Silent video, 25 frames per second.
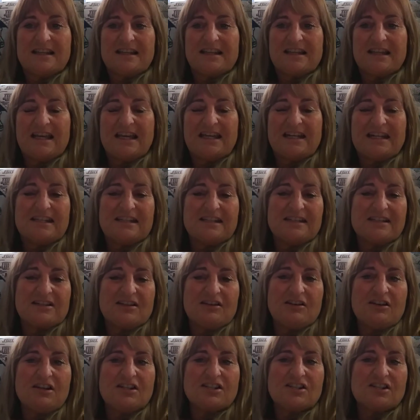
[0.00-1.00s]
That is
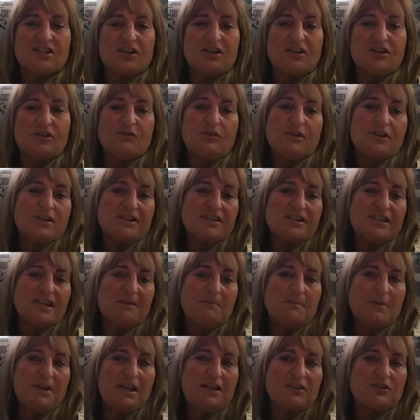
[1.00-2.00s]
also
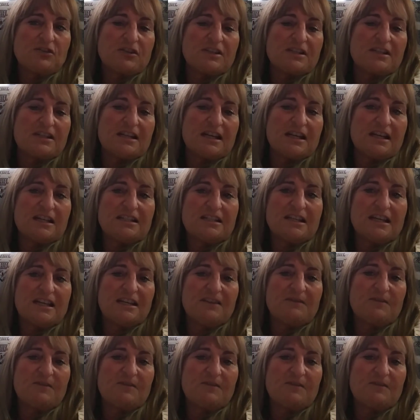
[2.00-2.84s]
St. Patrick's Day. Take